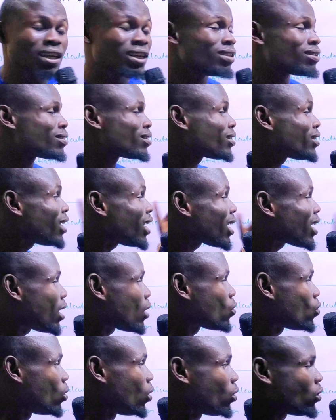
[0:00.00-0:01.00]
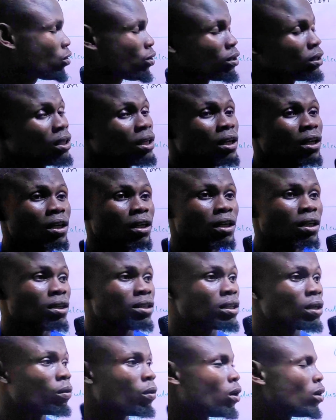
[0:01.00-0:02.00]
Integral calculus
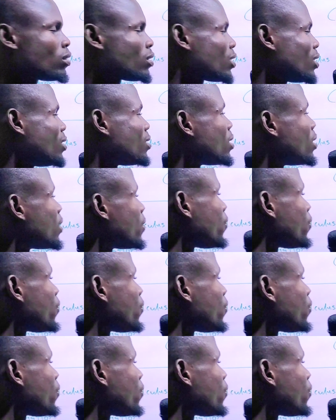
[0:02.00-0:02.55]
is a what? Is a